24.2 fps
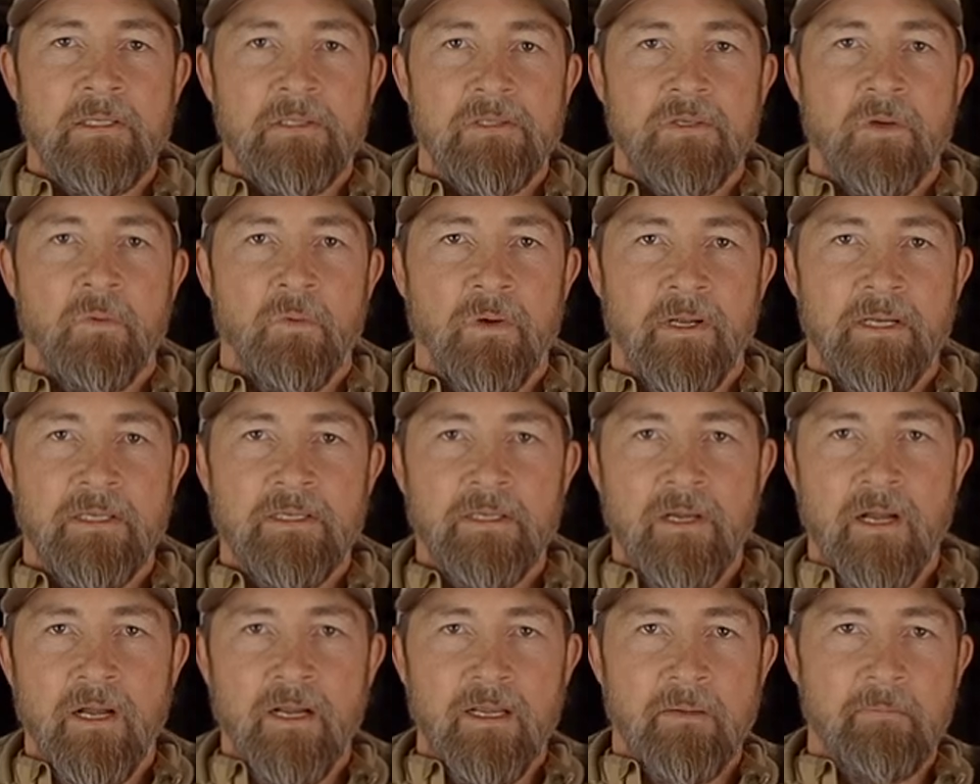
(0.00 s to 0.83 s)
So we're going
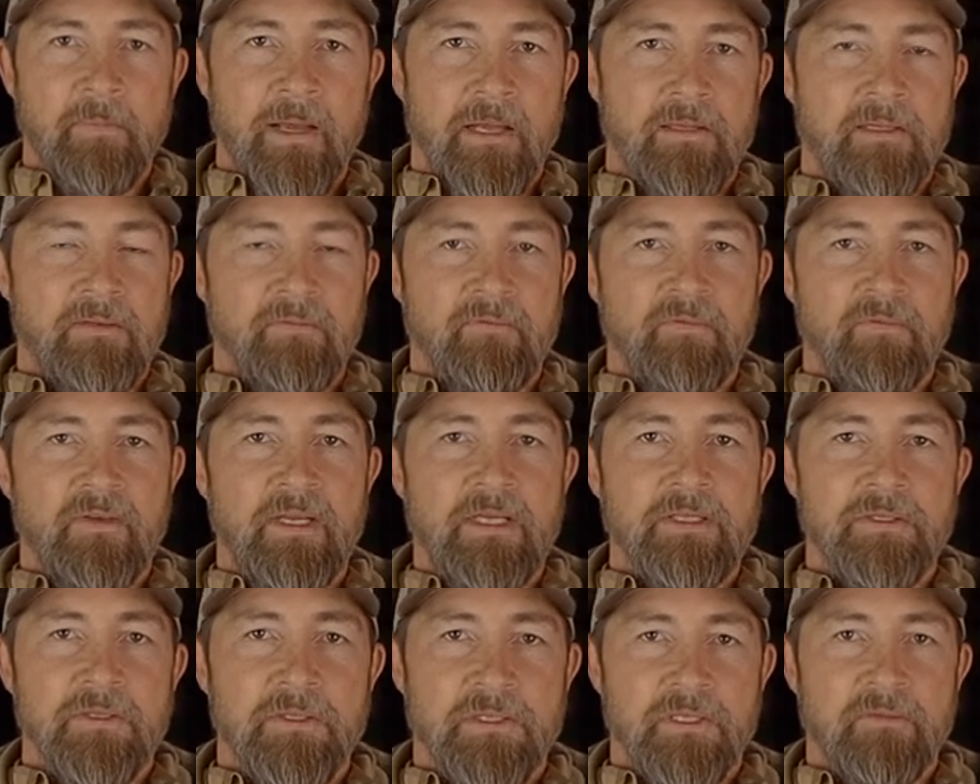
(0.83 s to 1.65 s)
to talk about the
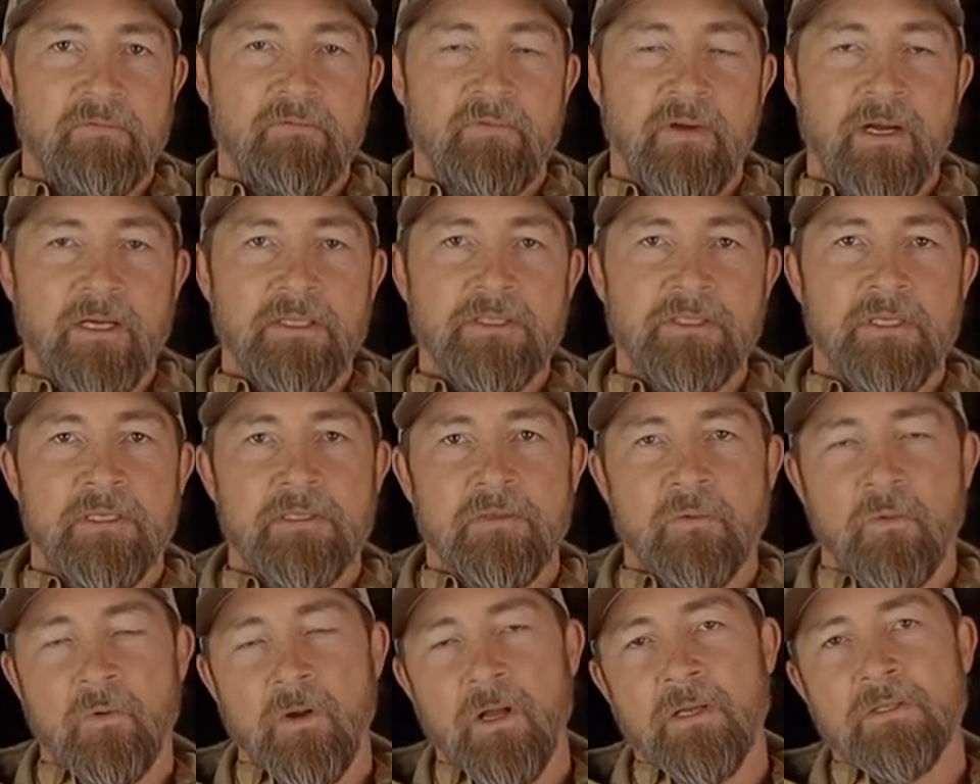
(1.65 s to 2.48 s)
features and
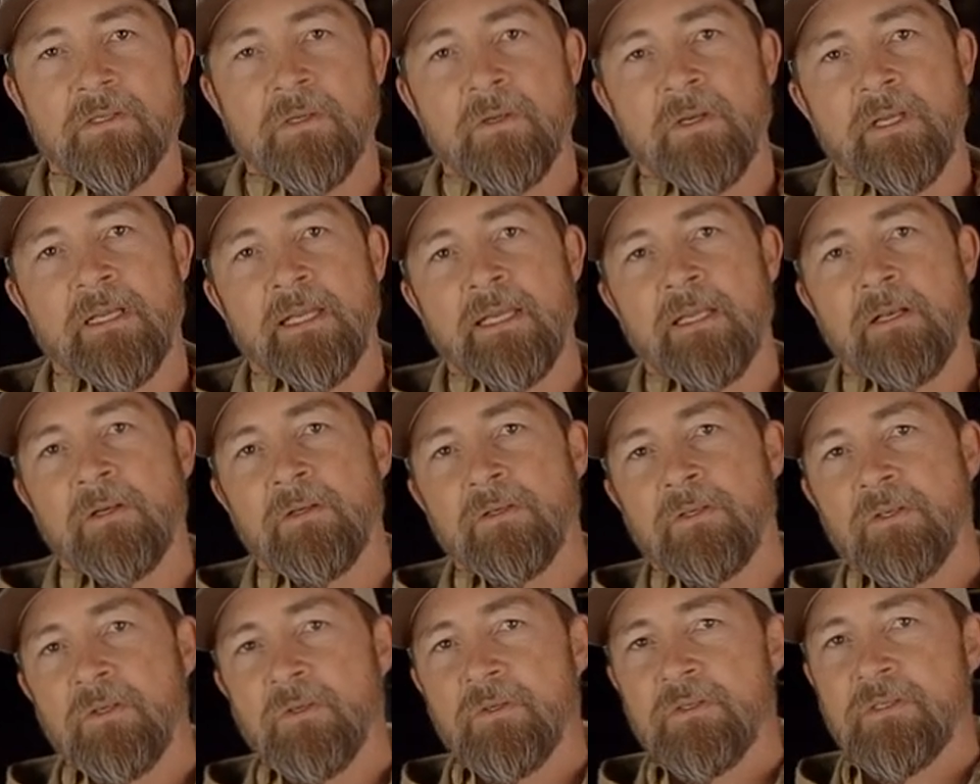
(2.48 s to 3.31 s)
functions, and we're also going to
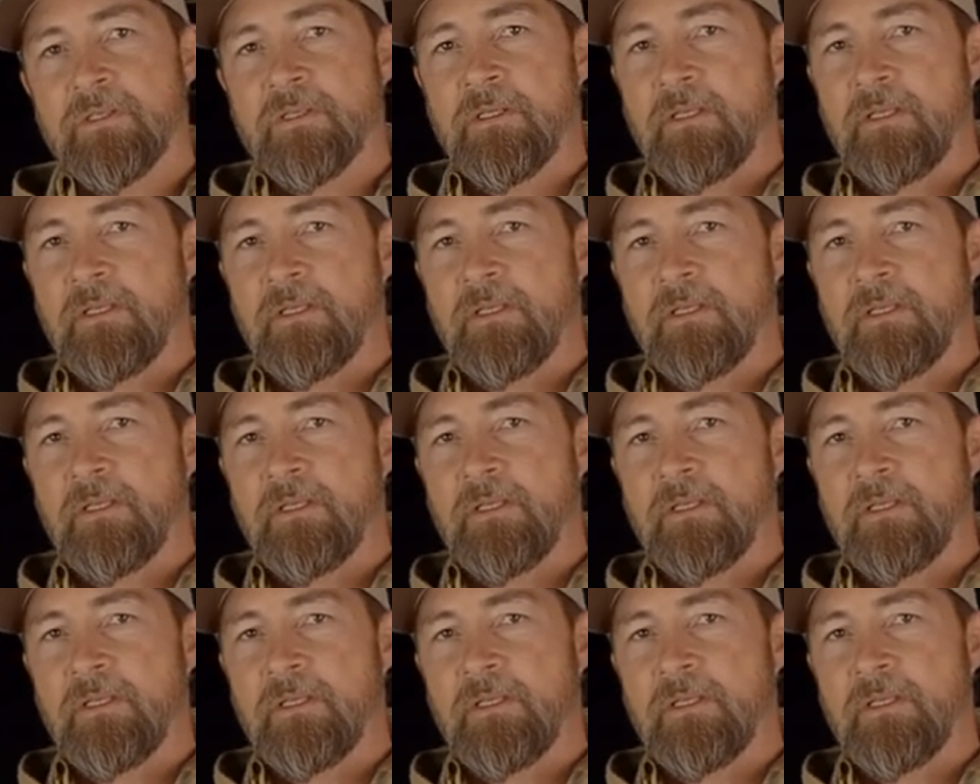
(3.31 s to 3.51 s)
introduce